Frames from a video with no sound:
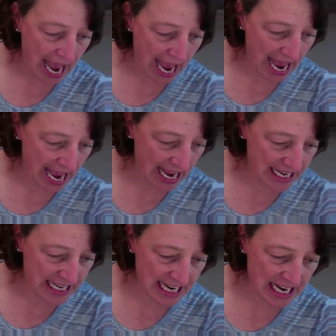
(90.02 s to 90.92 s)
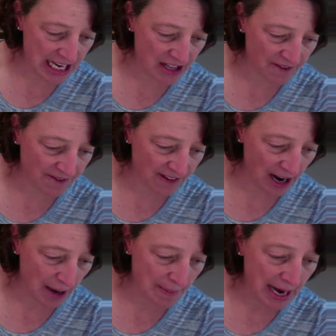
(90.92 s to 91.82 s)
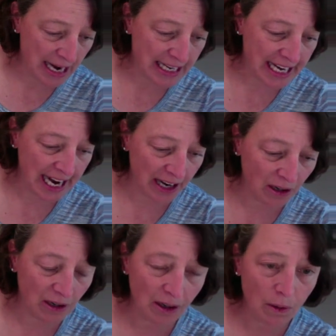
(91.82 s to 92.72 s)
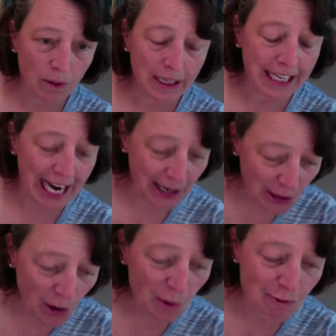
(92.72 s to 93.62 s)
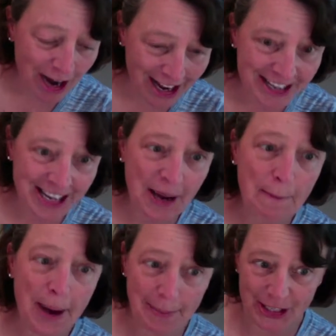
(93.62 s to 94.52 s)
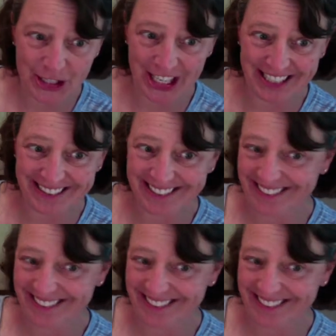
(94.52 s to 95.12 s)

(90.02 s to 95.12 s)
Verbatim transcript: and it is from Carol, Carolrhoda Publishing.